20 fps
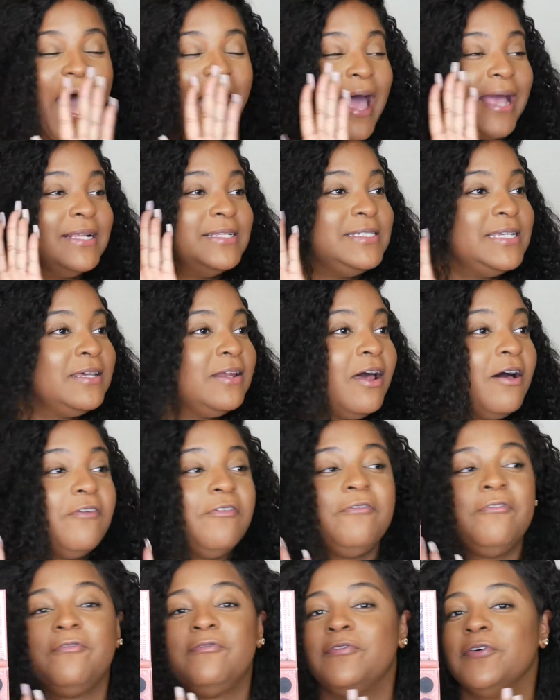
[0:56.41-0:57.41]
I did a
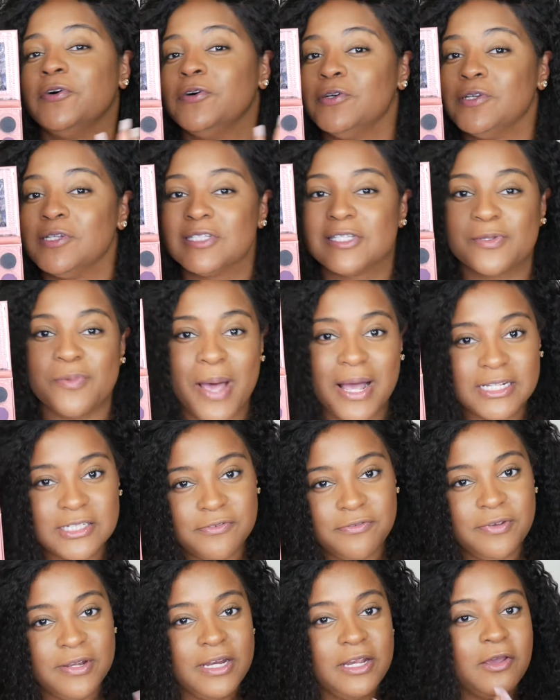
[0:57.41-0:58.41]
full swatch
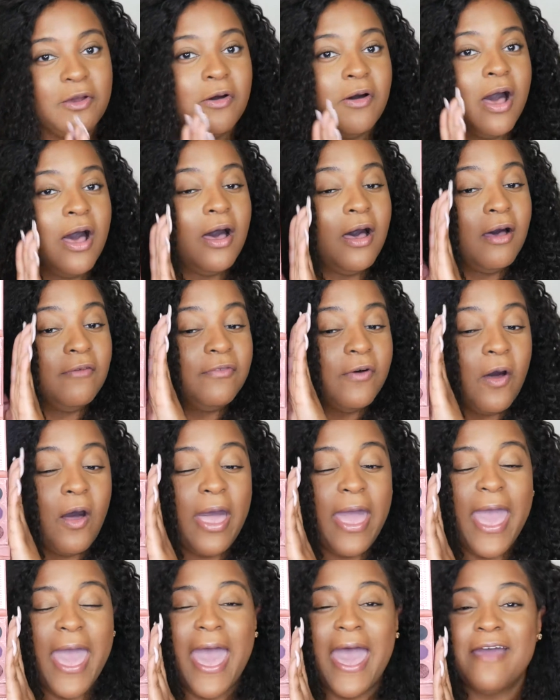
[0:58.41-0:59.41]
video of
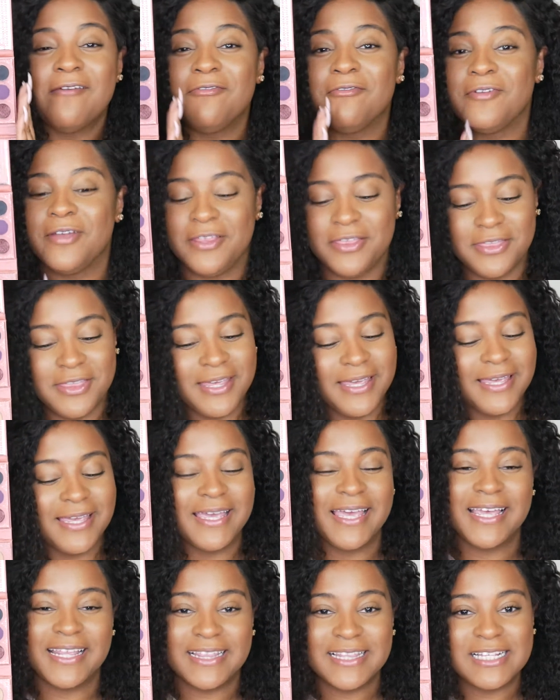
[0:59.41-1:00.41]

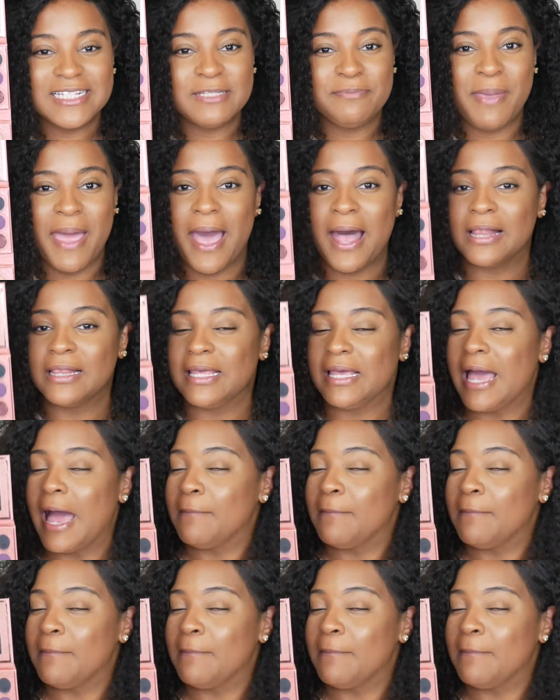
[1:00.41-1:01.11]
everything in this palette.